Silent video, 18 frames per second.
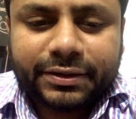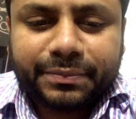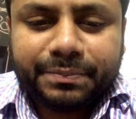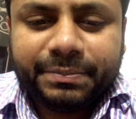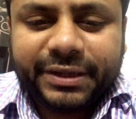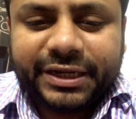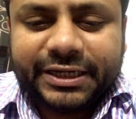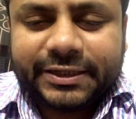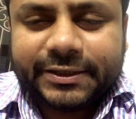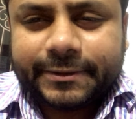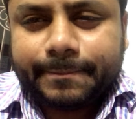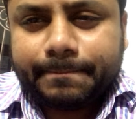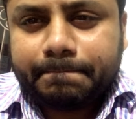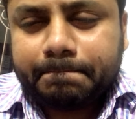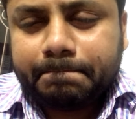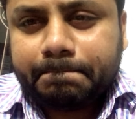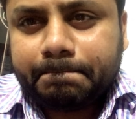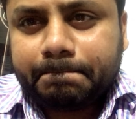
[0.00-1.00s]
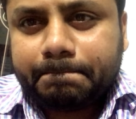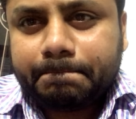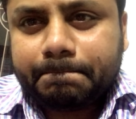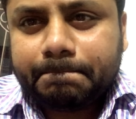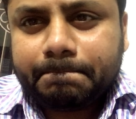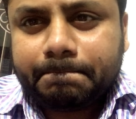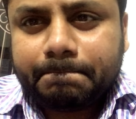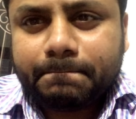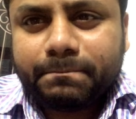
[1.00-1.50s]
meat,
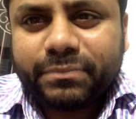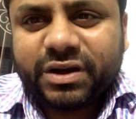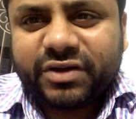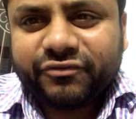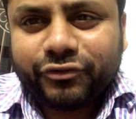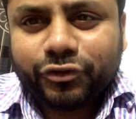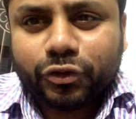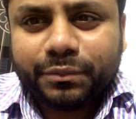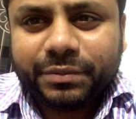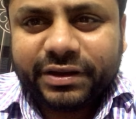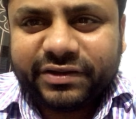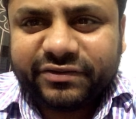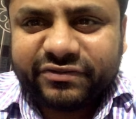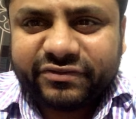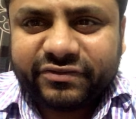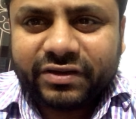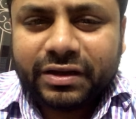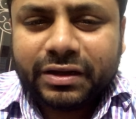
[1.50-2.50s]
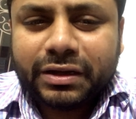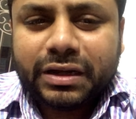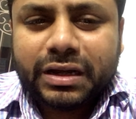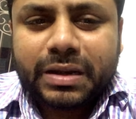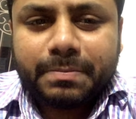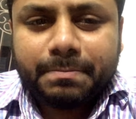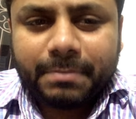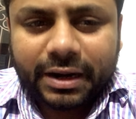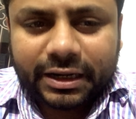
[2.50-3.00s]
buffalo beef,
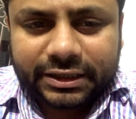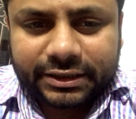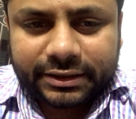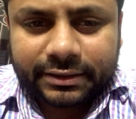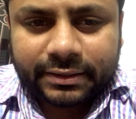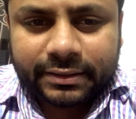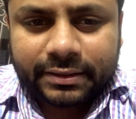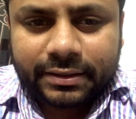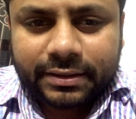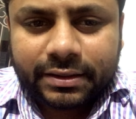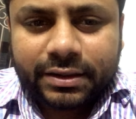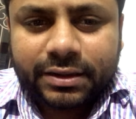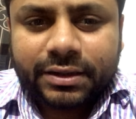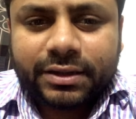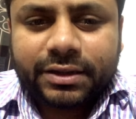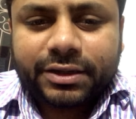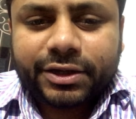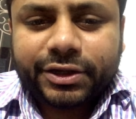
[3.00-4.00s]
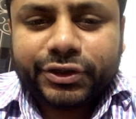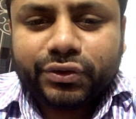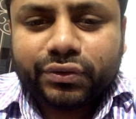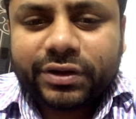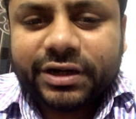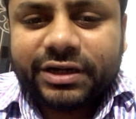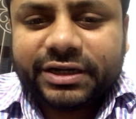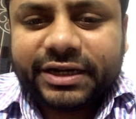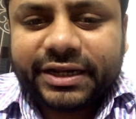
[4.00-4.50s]
mutton. You
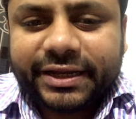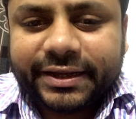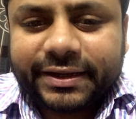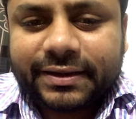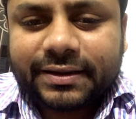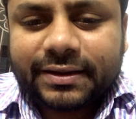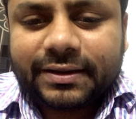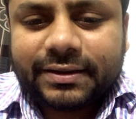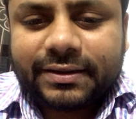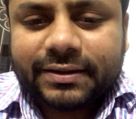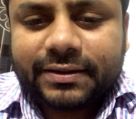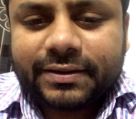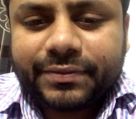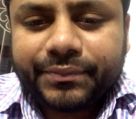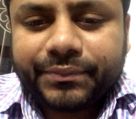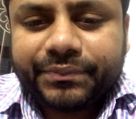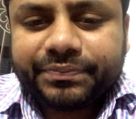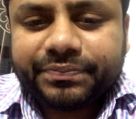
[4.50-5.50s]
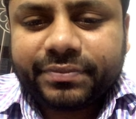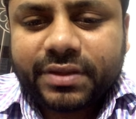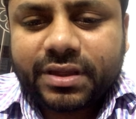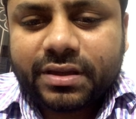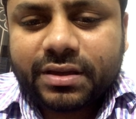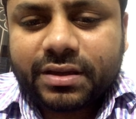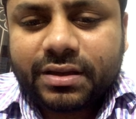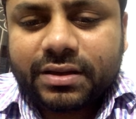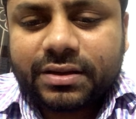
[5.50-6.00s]
can take
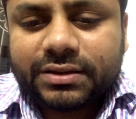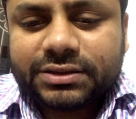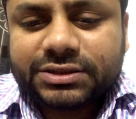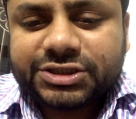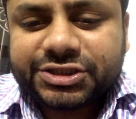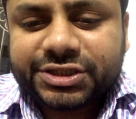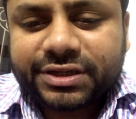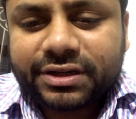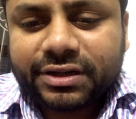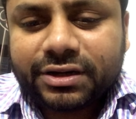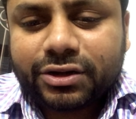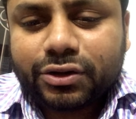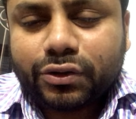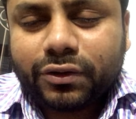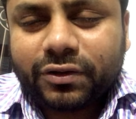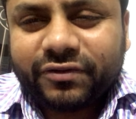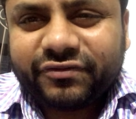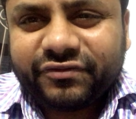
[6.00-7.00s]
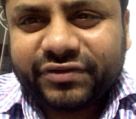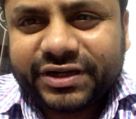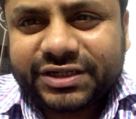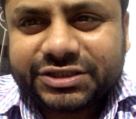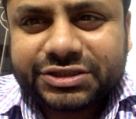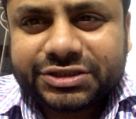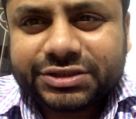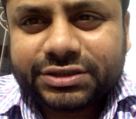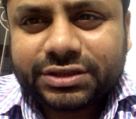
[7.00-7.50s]
chicken or
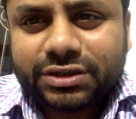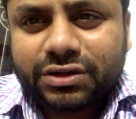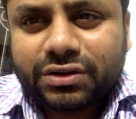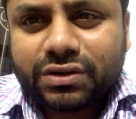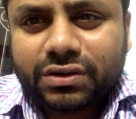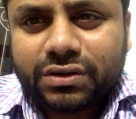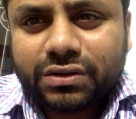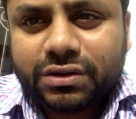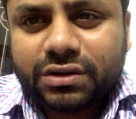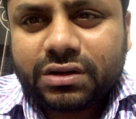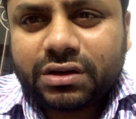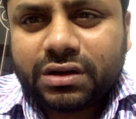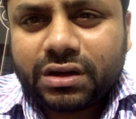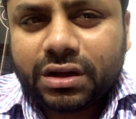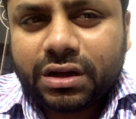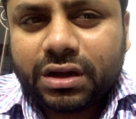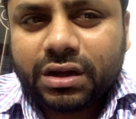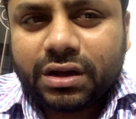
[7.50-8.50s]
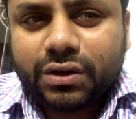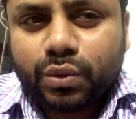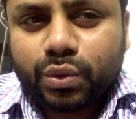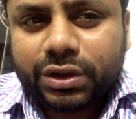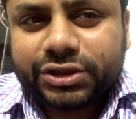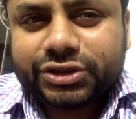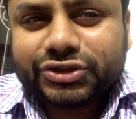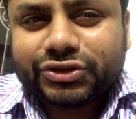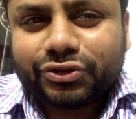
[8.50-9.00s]
fish
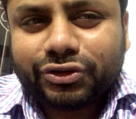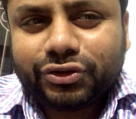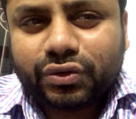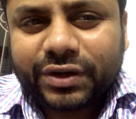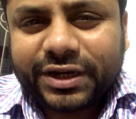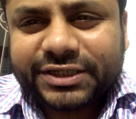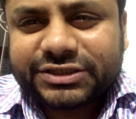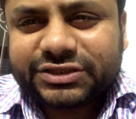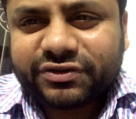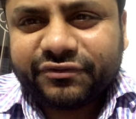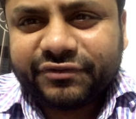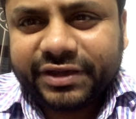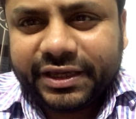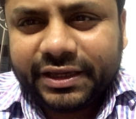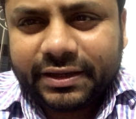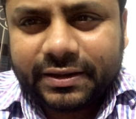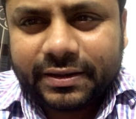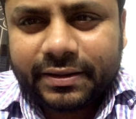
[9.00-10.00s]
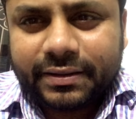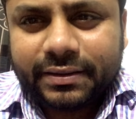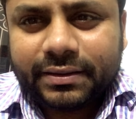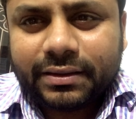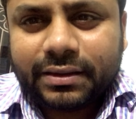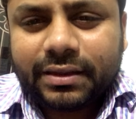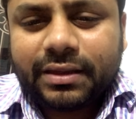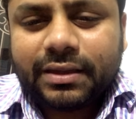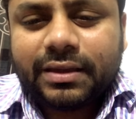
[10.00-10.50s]
once or twice a week,
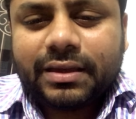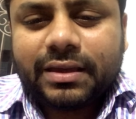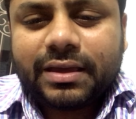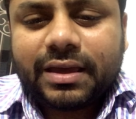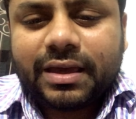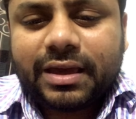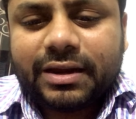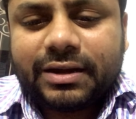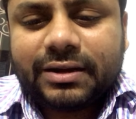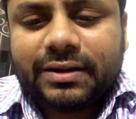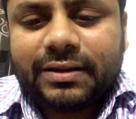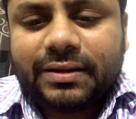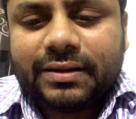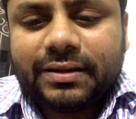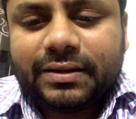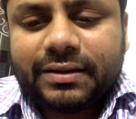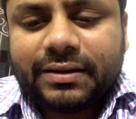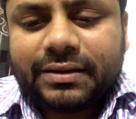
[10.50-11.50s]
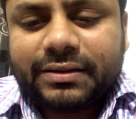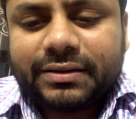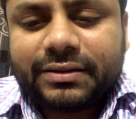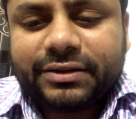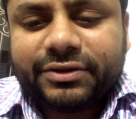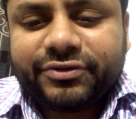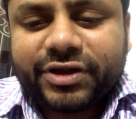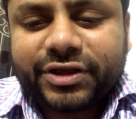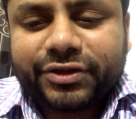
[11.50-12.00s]
and
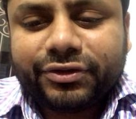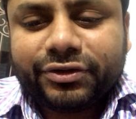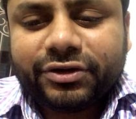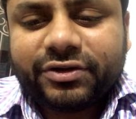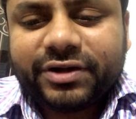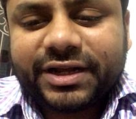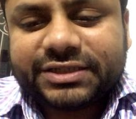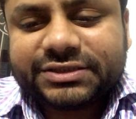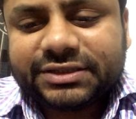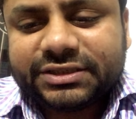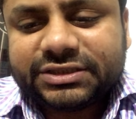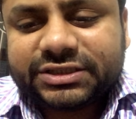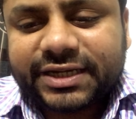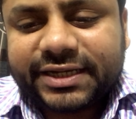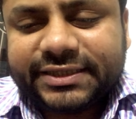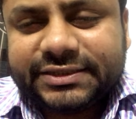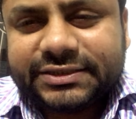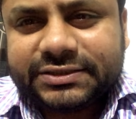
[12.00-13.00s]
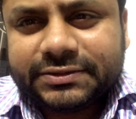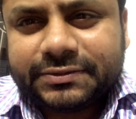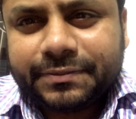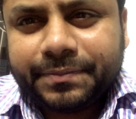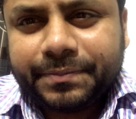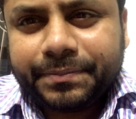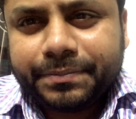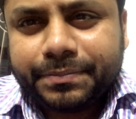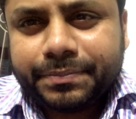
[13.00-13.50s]
regular exercise.
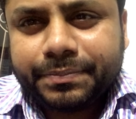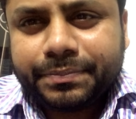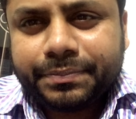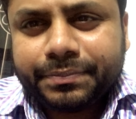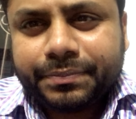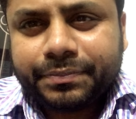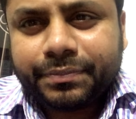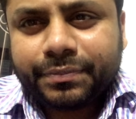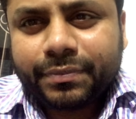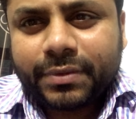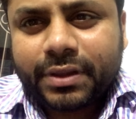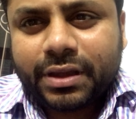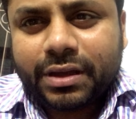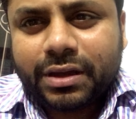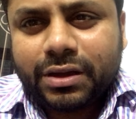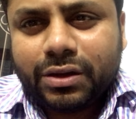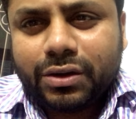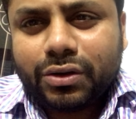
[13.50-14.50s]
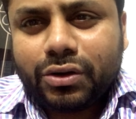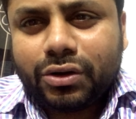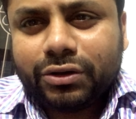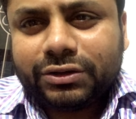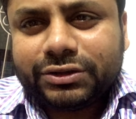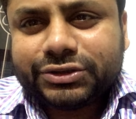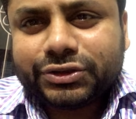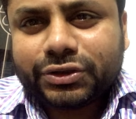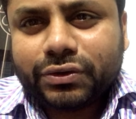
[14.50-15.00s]

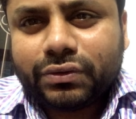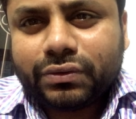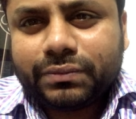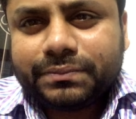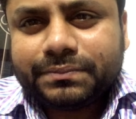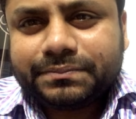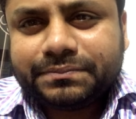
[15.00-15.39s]
Also,